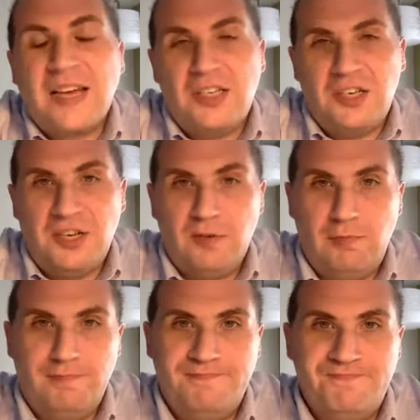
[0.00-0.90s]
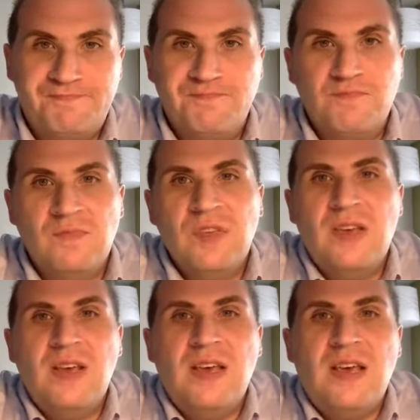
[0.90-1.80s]
to do
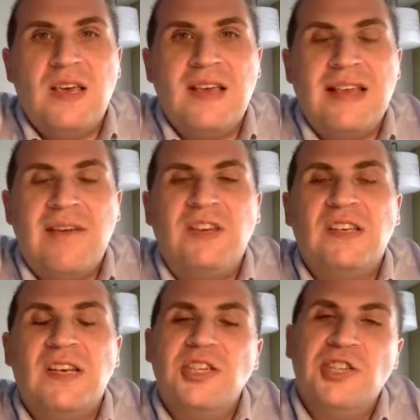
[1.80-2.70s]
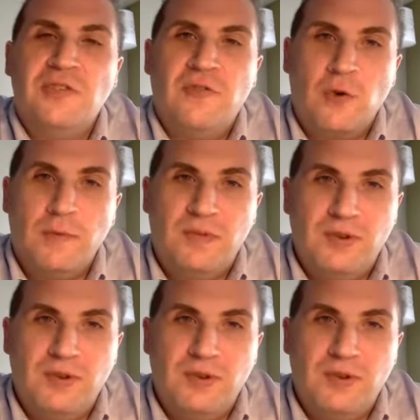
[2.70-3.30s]
is have discussion forums.